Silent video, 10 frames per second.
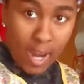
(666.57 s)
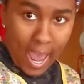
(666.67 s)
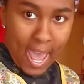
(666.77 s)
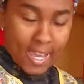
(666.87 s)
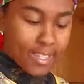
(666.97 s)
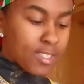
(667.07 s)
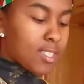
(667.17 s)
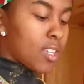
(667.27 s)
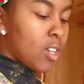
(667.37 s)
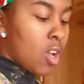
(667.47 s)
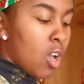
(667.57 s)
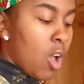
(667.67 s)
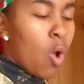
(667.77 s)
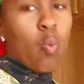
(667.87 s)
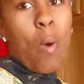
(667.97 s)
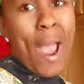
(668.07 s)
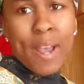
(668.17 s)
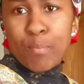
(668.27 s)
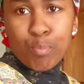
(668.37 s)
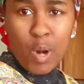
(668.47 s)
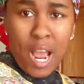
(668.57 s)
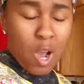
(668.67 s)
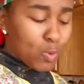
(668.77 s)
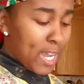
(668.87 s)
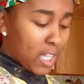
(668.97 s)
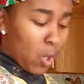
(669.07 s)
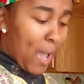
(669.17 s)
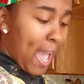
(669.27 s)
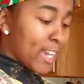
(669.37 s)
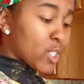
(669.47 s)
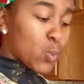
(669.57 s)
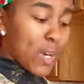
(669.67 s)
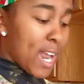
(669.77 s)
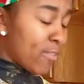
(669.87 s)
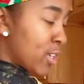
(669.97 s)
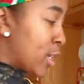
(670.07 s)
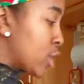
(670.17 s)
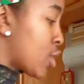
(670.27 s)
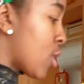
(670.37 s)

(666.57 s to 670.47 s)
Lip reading: your eggs. White, brown, yellow eggs, whatever your